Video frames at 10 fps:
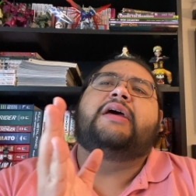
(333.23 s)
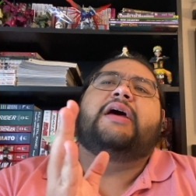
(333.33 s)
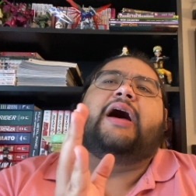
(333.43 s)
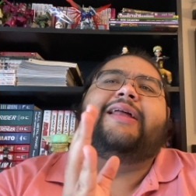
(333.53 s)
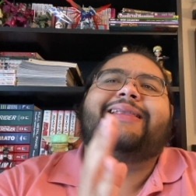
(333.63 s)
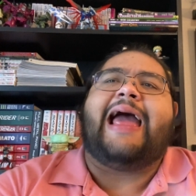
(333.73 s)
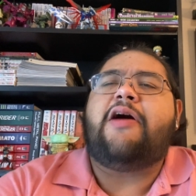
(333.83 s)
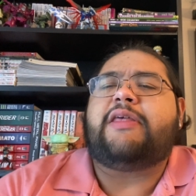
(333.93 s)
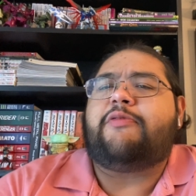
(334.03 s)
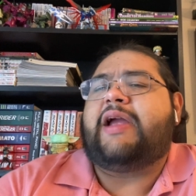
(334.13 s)
Uh,
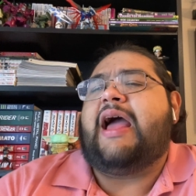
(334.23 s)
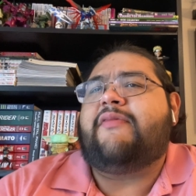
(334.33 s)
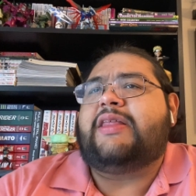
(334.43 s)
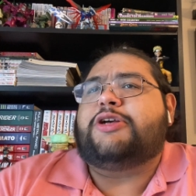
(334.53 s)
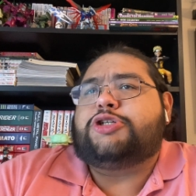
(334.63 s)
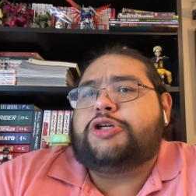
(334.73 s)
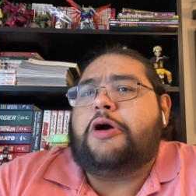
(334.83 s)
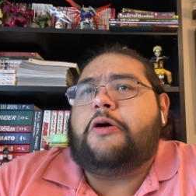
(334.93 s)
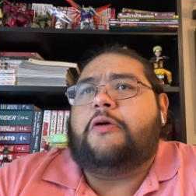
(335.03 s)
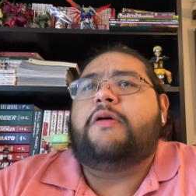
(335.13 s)
now that we're having the
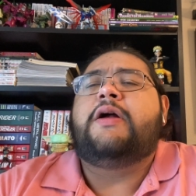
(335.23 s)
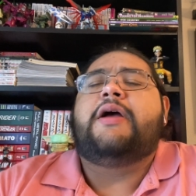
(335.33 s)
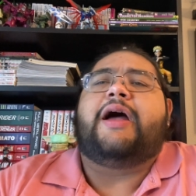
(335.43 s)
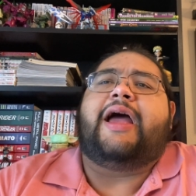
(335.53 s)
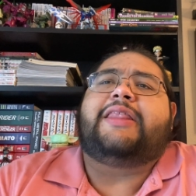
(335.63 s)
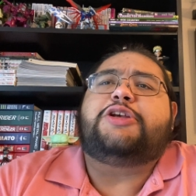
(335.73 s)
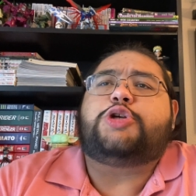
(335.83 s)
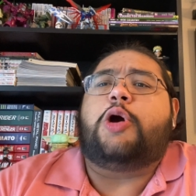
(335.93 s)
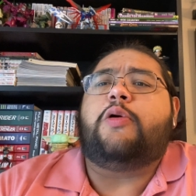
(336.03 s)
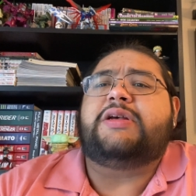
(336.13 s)
show, uh, and the
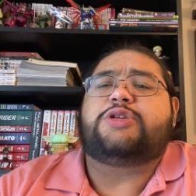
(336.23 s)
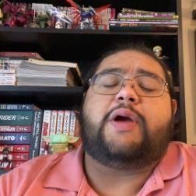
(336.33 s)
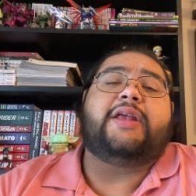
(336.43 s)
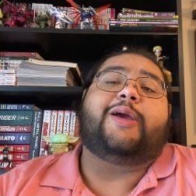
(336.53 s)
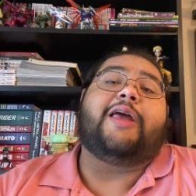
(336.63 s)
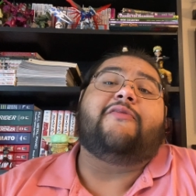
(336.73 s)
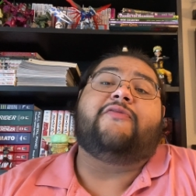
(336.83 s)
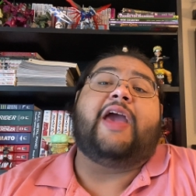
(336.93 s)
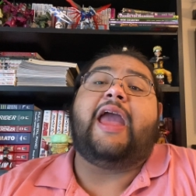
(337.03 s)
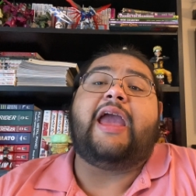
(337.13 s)
show is trying to
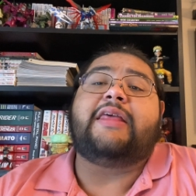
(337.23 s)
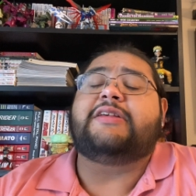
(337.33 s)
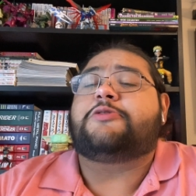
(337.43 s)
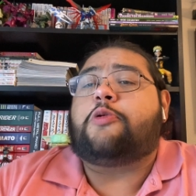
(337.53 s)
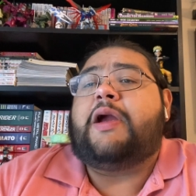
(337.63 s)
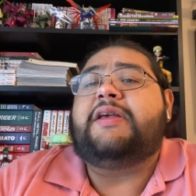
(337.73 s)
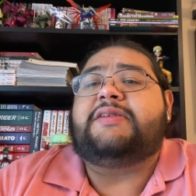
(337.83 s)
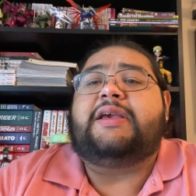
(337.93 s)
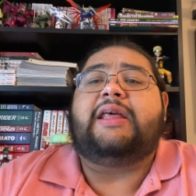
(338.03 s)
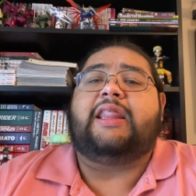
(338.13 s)
convey this
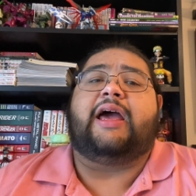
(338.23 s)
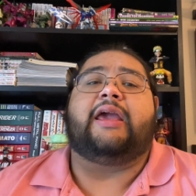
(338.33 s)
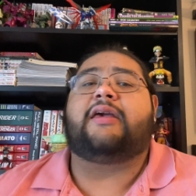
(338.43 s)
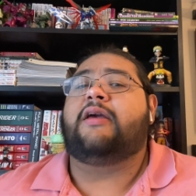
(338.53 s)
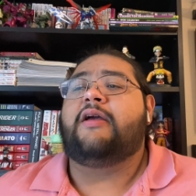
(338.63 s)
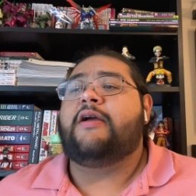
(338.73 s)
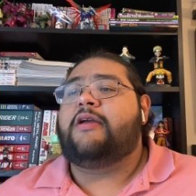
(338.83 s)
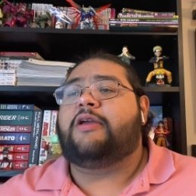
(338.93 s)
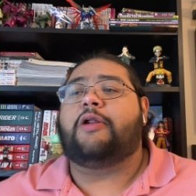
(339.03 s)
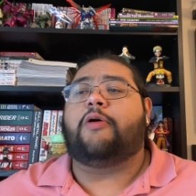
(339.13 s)
crazy, like,
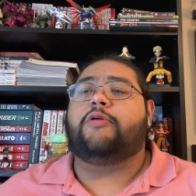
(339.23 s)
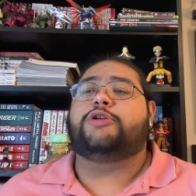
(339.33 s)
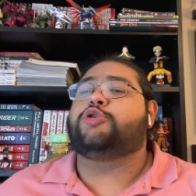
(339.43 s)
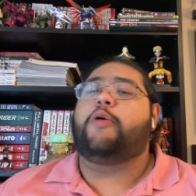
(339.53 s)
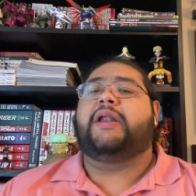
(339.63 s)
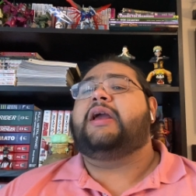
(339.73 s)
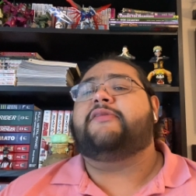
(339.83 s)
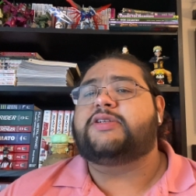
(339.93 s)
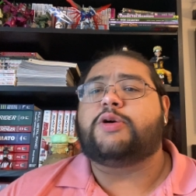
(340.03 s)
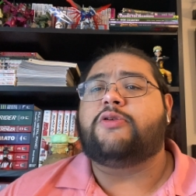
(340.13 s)
you know, joining
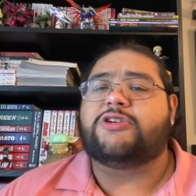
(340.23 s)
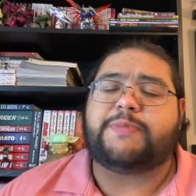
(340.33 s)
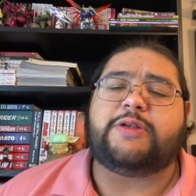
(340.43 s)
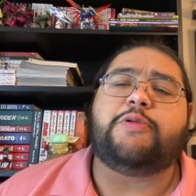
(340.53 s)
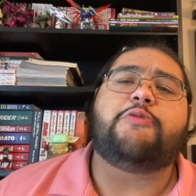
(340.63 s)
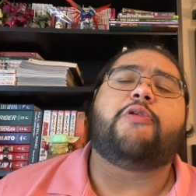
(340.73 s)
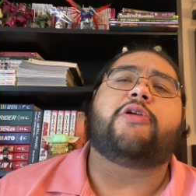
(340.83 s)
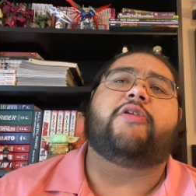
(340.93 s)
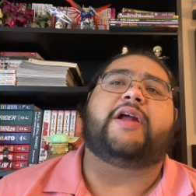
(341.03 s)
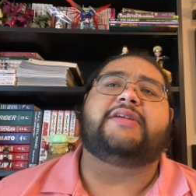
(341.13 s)
of souls between
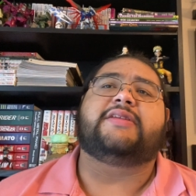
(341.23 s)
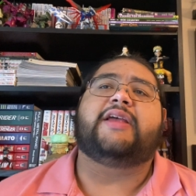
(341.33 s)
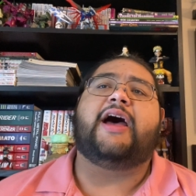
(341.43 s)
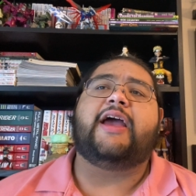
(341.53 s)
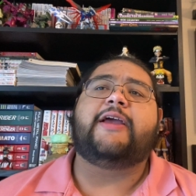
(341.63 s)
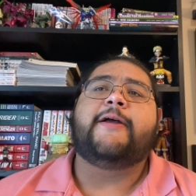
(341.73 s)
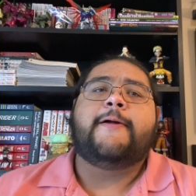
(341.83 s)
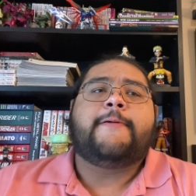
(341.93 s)
Order and Aes Sedai,